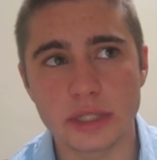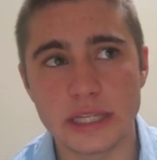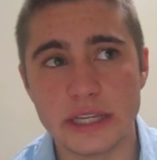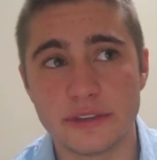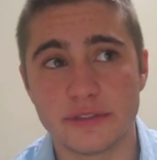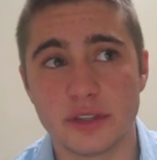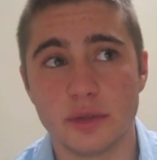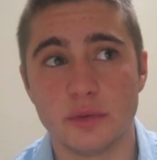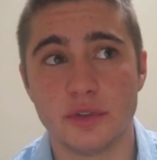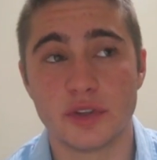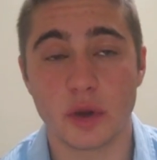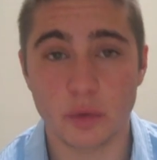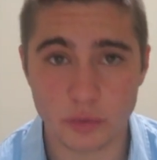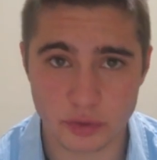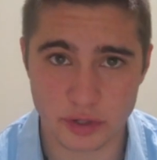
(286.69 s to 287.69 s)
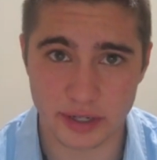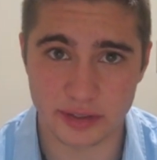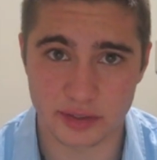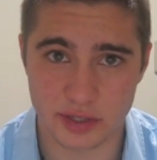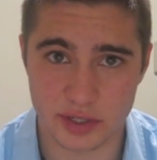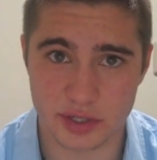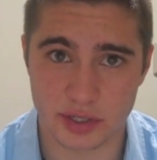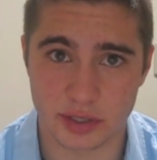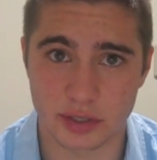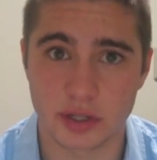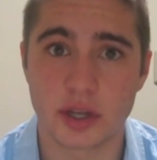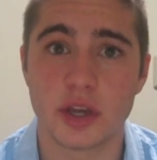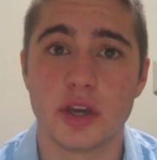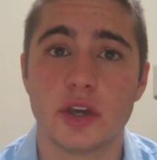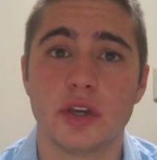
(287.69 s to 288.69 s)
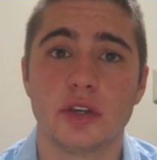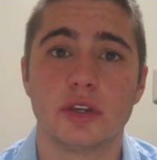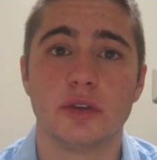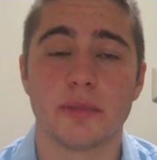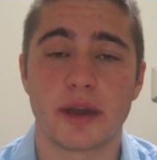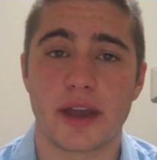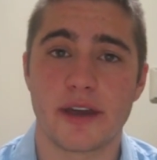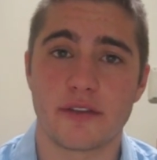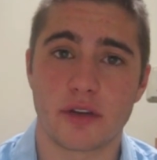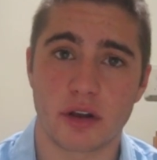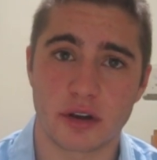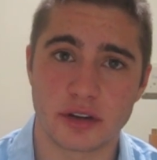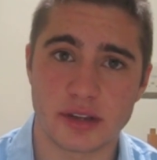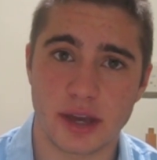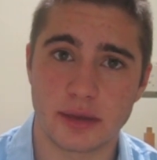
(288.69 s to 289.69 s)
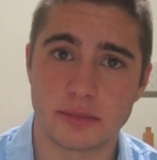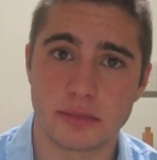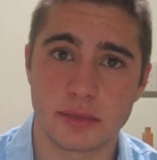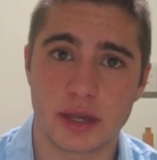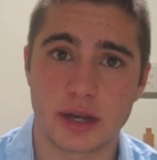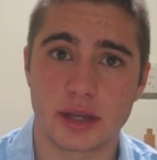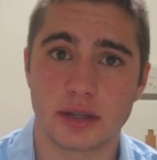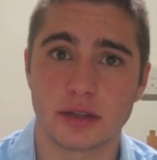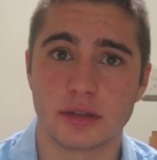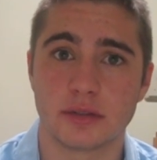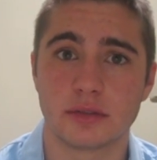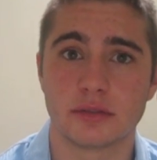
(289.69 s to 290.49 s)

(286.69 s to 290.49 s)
if you don't transition, you might have a harder time getting